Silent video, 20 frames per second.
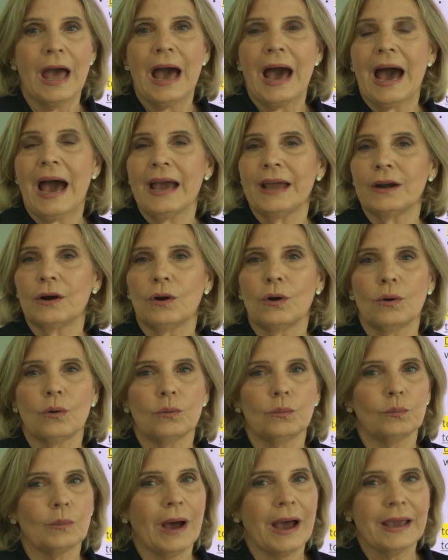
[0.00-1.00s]

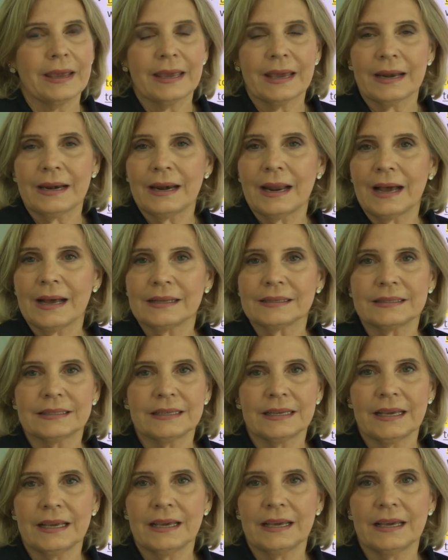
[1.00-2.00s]
I cannot
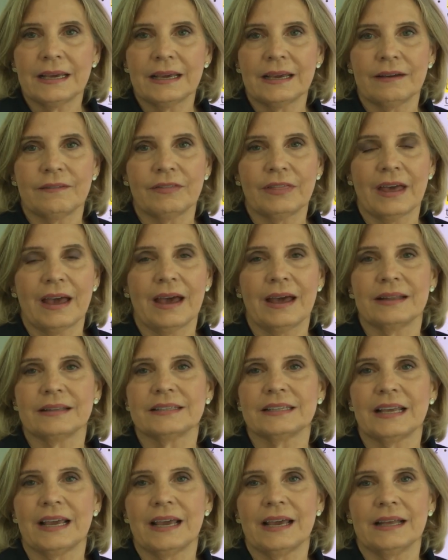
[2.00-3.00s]
see if that
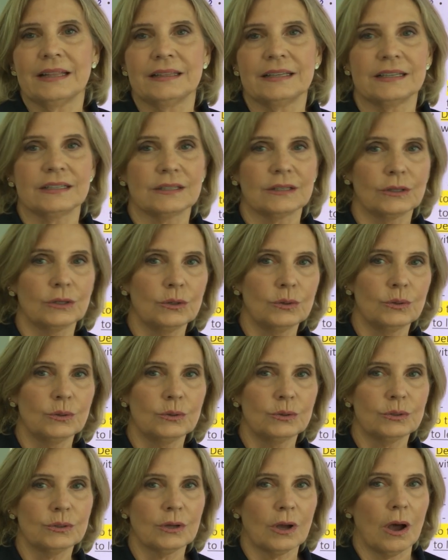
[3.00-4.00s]
sand is
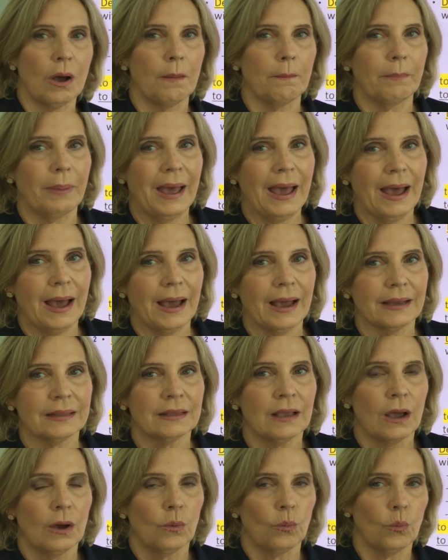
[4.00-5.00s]
loose, compact,